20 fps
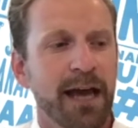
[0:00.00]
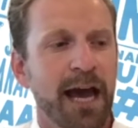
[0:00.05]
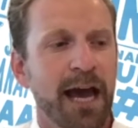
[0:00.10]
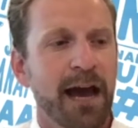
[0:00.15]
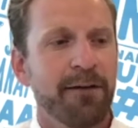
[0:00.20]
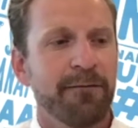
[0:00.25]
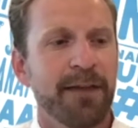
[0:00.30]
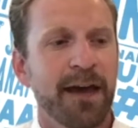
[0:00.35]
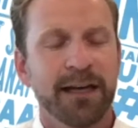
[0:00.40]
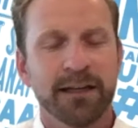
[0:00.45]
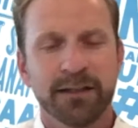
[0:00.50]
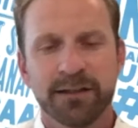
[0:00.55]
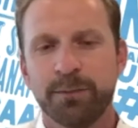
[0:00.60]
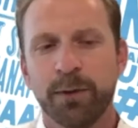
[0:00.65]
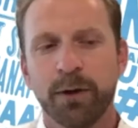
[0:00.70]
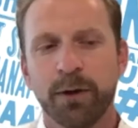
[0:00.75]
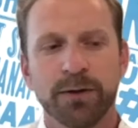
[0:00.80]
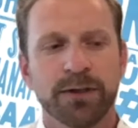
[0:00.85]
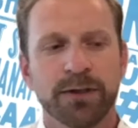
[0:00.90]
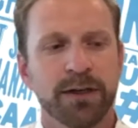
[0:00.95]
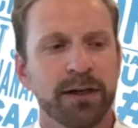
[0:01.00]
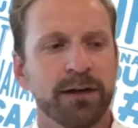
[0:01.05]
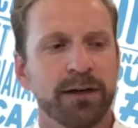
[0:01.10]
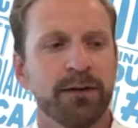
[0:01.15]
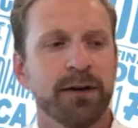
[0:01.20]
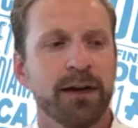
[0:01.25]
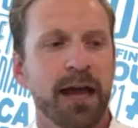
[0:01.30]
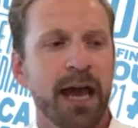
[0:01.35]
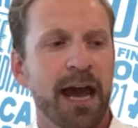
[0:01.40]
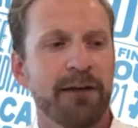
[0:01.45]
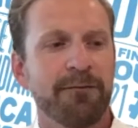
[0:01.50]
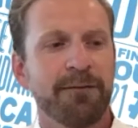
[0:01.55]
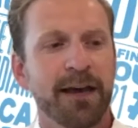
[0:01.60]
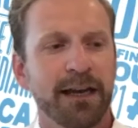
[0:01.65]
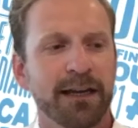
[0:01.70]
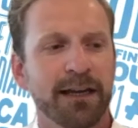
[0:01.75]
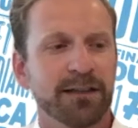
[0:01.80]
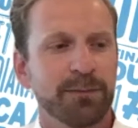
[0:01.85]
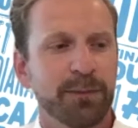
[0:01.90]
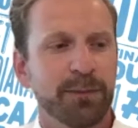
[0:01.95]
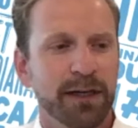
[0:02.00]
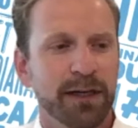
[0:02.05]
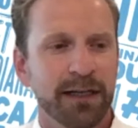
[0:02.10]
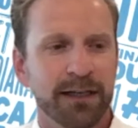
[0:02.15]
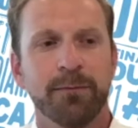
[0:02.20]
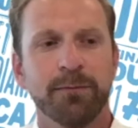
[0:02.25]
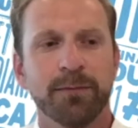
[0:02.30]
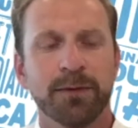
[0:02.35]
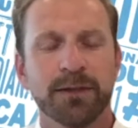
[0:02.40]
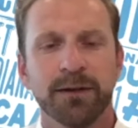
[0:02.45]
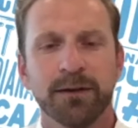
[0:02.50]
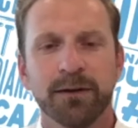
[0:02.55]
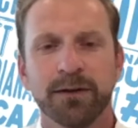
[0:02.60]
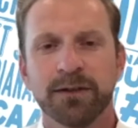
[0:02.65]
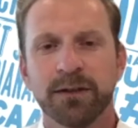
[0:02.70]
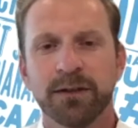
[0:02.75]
have that exposure and have that experience to,